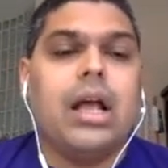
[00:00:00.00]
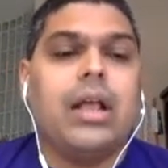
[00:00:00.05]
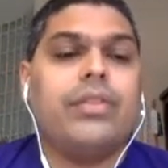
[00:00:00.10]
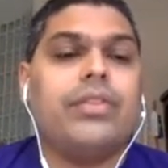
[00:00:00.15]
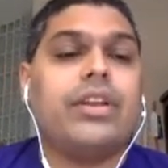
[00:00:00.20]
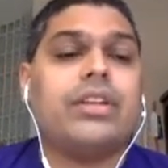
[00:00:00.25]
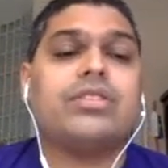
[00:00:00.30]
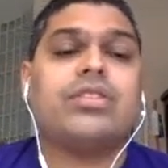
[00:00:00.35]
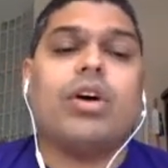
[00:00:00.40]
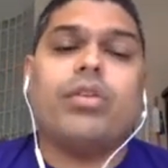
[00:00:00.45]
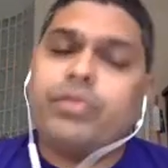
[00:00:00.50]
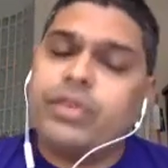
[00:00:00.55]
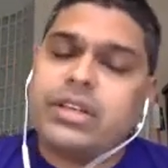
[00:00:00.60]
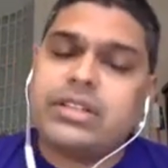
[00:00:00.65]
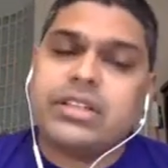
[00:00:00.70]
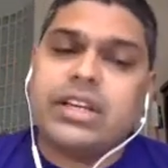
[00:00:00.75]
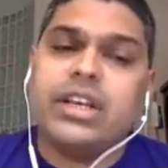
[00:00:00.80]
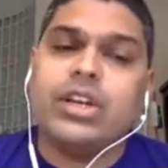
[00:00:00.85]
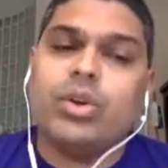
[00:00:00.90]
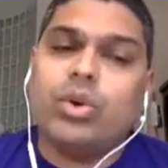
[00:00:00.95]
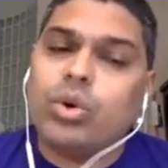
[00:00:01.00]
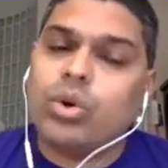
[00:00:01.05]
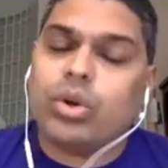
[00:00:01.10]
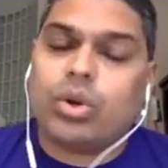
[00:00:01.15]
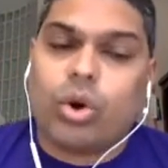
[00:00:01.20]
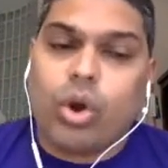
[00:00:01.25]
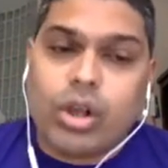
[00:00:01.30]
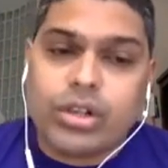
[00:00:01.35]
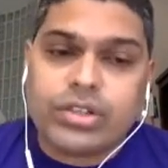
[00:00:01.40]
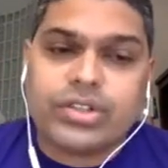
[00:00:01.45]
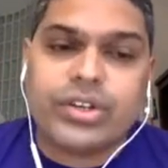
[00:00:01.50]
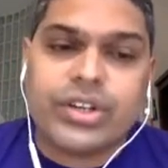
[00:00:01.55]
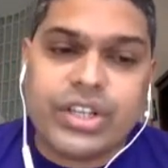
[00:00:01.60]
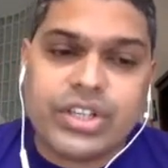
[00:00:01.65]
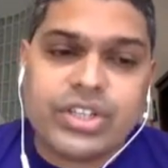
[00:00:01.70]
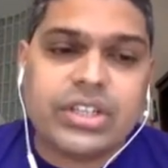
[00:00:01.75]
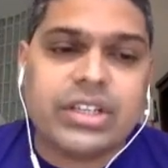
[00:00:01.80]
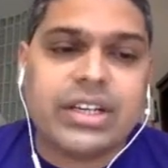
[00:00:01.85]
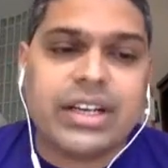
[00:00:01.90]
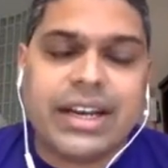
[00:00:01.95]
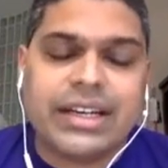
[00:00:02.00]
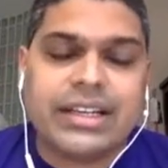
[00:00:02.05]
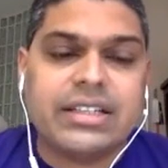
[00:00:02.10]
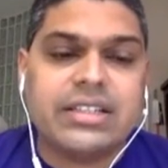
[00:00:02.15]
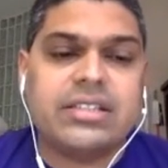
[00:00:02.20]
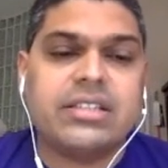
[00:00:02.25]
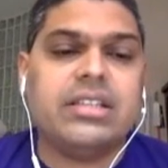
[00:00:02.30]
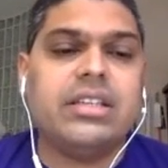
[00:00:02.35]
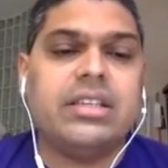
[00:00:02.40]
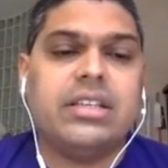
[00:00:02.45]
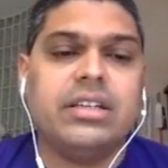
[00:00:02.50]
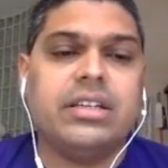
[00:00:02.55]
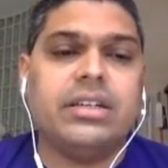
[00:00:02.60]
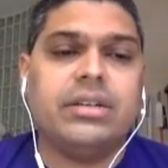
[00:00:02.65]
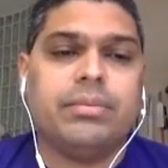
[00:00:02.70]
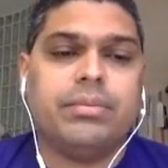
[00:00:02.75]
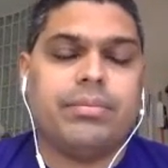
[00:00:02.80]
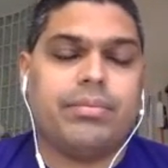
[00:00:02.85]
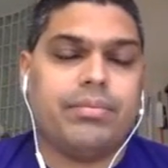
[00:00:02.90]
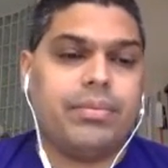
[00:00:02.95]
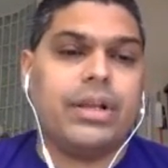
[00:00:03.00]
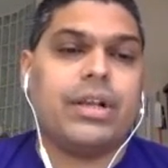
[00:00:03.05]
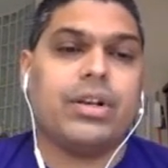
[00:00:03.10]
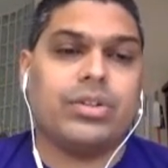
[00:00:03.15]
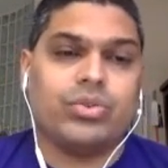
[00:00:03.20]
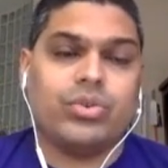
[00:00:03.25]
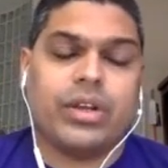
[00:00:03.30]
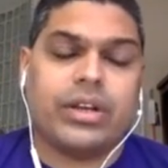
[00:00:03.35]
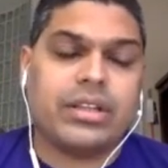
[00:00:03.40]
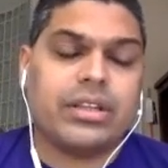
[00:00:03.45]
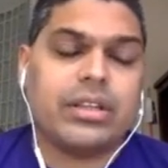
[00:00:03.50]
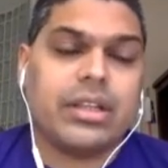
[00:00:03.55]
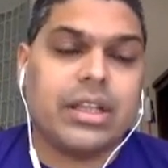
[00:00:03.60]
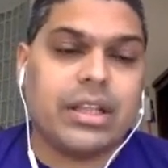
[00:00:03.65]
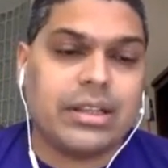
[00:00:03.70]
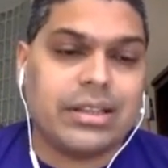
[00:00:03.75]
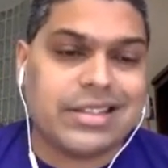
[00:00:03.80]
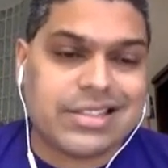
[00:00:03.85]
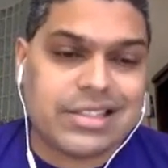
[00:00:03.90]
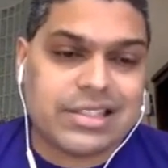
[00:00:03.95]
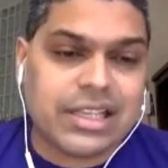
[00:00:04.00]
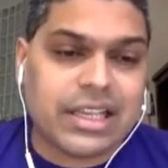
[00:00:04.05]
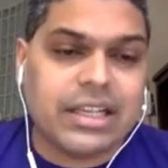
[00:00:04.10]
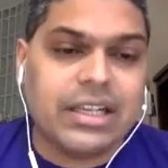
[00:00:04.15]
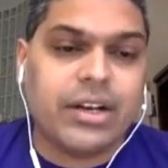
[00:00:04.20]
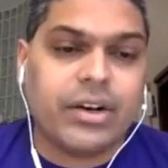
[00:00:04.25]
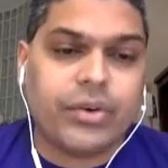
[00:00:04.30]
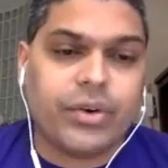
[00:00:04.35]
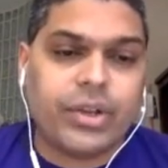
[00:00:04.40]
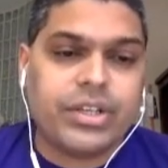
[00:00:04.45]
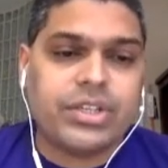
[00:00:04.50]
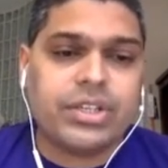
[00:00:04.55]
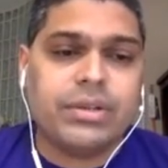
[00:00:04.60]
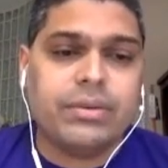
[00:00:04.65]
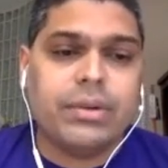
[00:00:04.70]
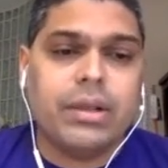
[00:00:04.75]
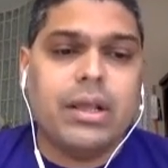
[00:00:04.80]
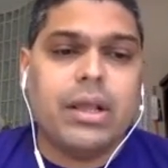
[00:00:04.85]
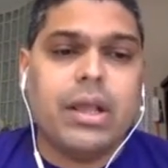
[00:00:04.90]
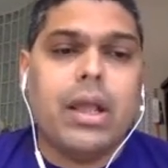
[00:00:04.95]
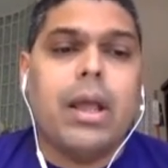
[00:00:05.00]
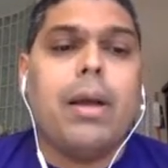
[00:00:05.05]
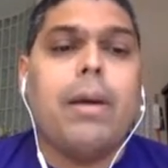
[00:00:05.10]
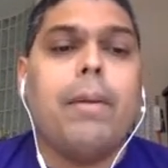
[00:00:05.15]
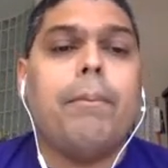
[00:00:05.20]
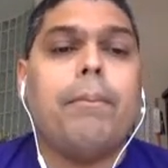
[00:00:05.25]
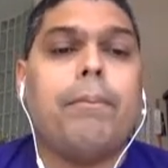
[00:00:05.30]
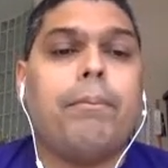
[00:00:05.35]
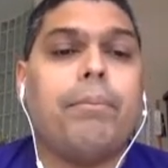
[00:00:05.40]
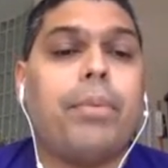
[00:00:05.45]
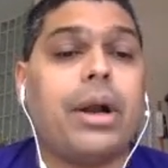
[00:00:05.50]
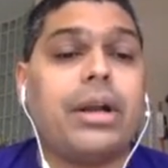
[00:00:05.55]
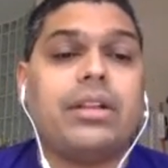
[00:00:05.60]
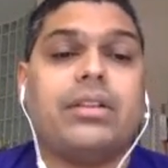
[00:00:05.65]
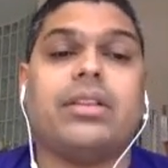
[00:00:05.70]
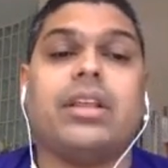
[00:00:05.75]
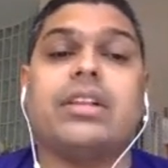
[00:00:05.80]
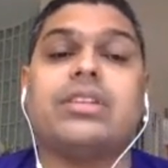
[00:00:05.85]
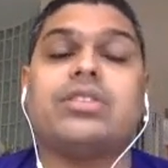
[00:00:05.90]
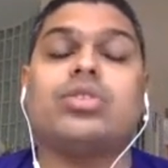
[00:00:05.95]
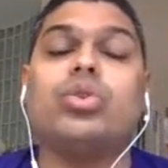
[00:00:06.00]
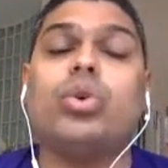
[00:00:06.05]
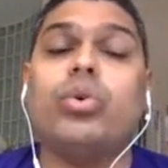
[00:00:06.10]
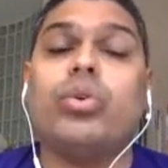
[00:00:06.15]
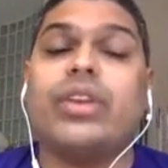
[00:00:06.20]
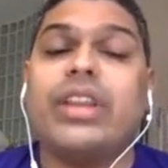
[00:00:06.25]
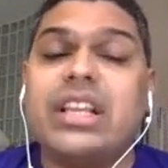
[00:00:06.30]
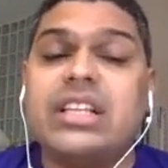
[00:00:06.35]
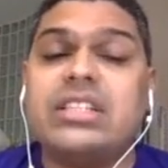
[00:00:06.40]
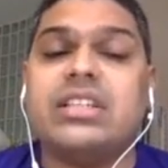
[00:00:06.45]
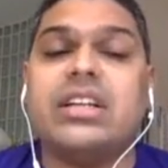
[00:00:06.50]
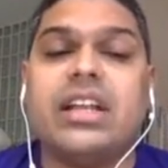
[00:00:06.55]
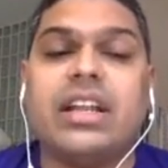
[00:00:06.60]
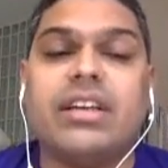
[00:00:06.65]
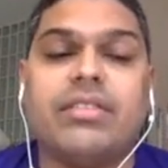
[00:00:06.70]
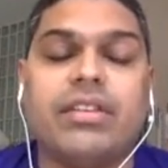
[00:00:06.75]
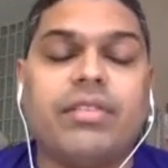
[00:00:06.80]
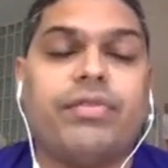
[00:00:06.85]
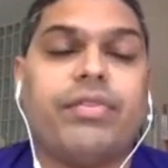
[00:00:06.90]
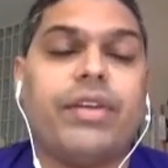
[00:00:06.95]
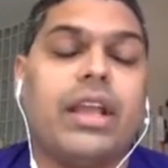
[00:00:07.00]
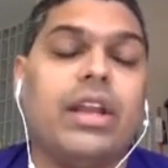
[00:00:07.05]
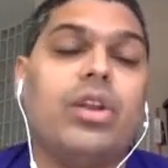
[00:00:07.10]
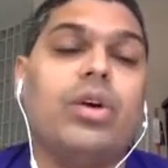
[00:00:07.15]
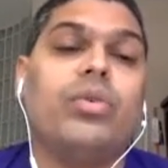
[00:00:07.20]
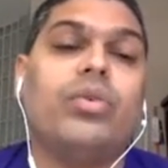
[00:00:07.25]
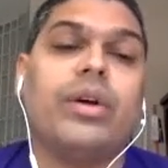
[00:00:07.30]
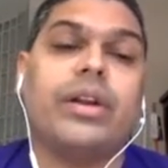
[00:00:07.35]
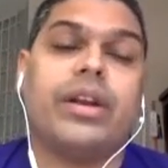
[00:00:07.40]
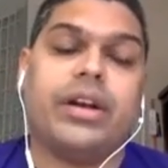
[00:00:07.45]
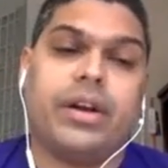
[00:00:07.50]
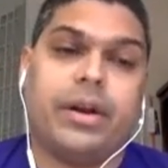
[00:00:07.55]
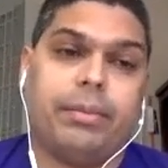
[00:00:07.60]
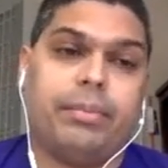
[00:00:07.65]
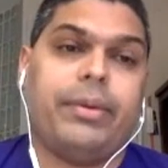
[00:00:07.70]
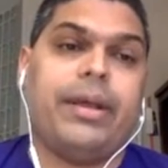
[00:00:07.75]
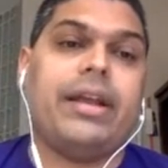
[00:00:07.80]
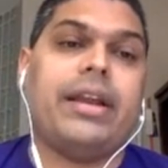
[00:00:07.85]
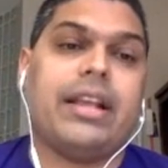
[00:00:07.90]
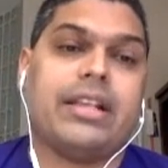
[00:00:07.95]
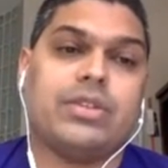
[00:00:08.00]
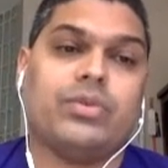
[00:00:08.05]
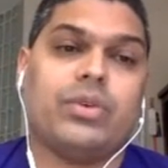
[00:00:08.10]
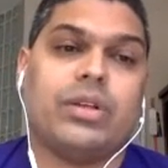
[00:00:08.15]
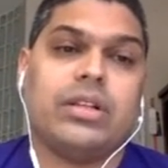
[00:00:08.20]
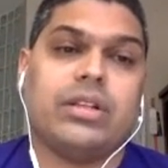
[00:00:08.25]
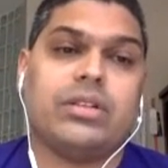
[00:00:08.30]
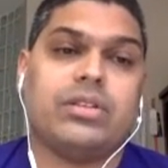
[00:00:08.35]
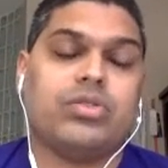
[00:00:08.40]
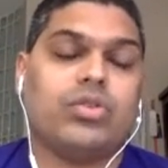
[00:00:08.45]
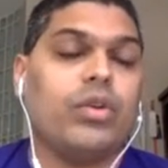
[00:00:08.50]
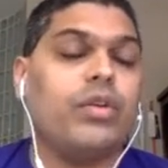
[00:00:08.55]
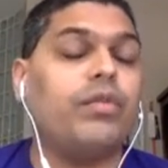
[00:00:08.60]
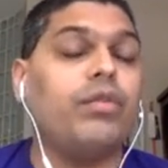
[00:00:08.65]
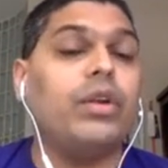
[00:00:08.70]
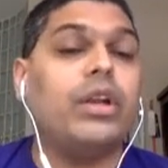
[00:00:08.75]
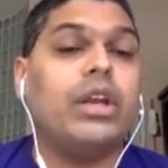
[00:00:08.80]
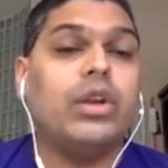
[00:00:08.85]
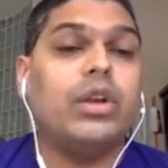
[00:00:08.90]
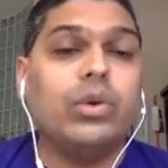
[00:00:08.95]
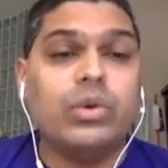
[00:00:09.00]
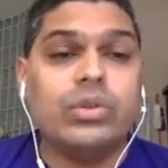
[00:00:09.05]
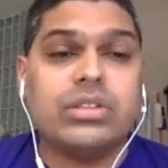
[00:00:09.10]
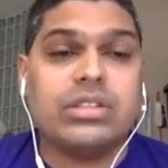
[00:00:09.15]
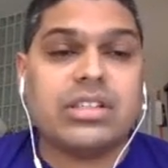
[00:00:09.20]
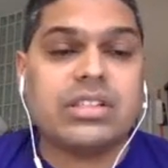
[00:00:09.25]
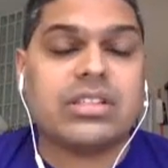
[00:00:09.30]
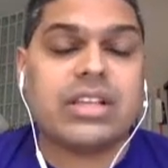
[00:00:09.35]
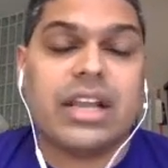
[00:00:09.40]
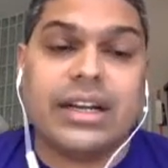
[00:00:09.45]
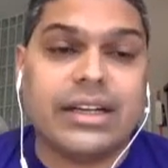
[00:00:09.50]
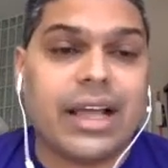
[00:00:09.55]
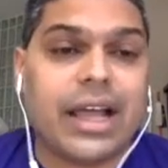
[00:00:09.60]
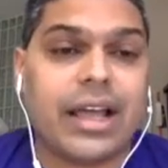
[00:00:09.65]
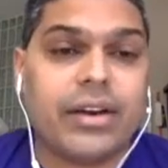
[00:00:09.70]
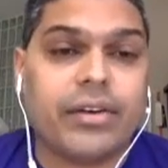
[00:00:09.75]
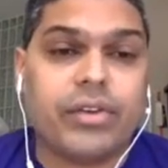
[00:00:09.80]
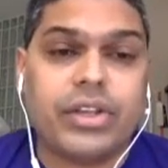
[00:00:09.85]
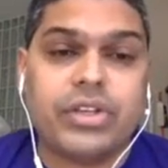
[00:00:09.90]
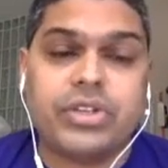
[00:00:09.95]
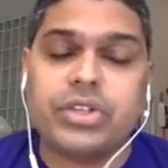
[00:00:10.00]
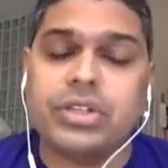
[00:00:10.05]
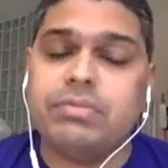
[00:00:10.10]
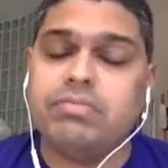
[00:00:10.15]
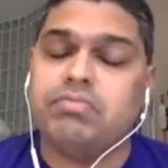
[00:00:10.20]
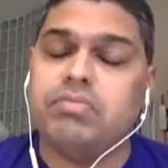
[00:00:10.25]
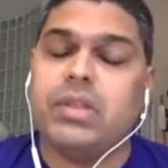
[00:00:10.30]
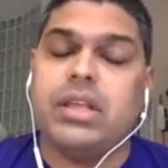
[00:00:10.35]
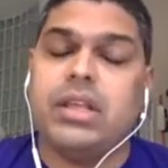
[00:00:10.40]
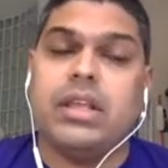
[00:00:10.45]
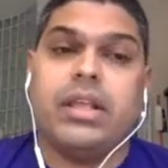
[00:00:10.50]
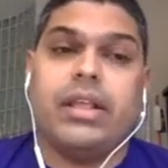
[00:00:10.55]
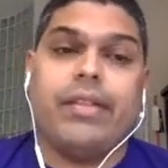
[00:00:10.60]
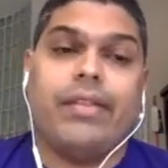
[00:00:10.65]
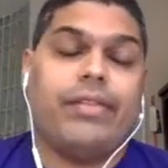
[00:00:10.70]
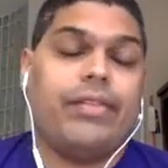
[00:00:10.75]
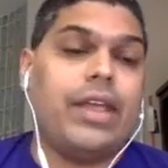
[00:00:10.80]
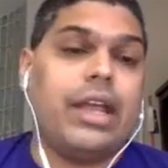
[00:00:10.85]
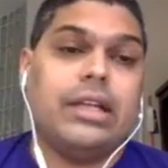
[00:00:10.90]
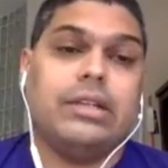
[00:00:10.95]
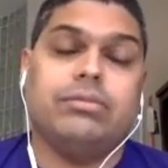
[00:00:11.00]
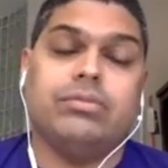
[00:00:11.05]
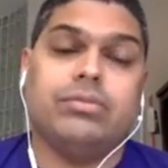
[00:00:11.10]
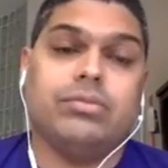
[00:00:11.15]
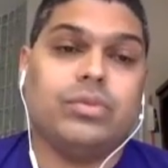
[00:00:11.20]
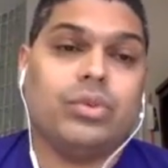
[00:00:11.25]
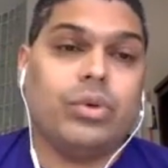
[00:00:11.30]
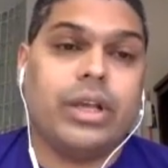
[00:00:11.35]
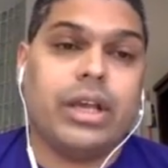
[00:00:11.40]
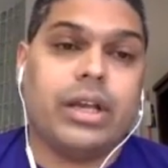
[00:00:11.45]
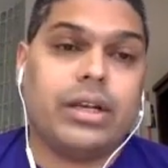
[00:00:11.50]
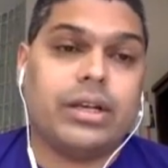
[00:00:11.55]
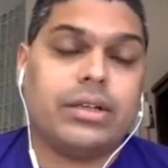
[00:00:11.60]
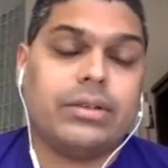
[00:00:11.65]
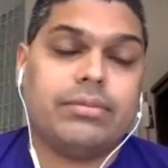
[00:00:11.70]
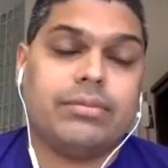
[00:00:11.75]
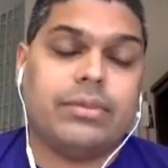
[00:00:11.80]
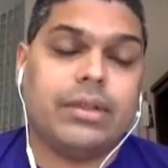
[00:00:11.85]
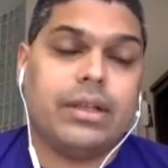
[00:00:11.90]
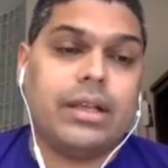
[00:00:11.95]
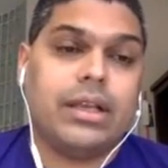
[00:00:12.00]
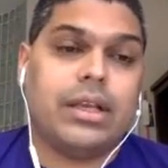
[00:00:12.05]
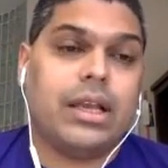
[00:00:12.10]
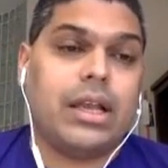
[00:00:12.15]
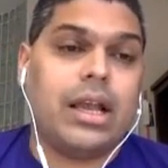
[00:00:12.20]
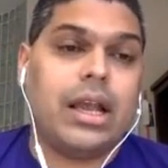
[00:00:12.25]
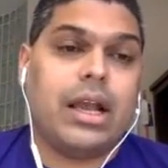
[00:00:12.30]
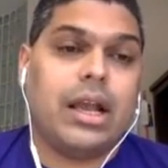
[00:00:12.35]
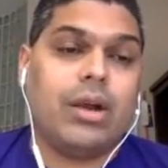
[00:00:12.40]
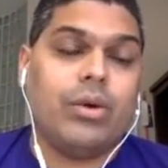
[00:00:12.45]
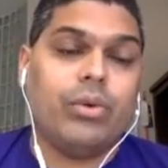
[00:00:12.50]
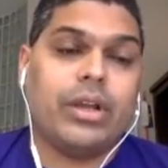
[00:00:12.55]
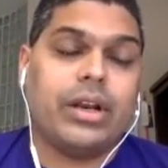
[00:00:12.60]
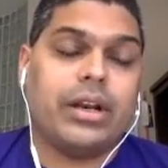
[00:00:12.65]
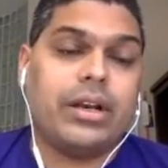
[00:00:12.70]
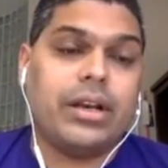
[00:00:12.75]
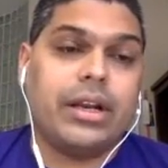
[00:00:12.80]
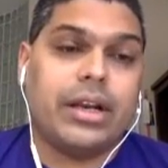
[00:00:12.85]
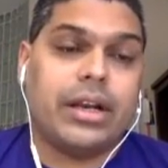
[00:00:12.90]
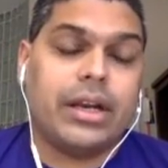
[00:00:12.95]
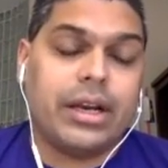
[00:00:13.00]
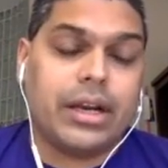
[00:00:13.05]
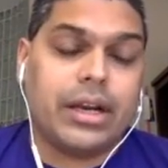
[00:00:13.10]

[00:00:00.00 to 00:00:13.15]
there is obviously no cross region latency here because we're in the single region but there is no region level failover and repair as well. So if we lose this entire region, then we are uh, we are in a